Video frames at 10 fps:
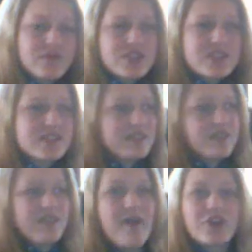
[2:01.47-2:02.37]
just
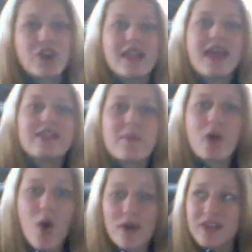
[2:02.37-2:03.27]
never gonna let them
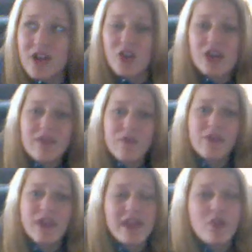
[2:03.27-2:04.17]
go, and they're looking for
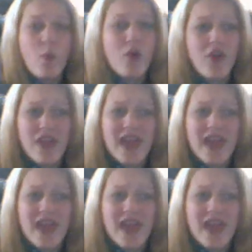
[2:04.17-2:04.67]
it in the world,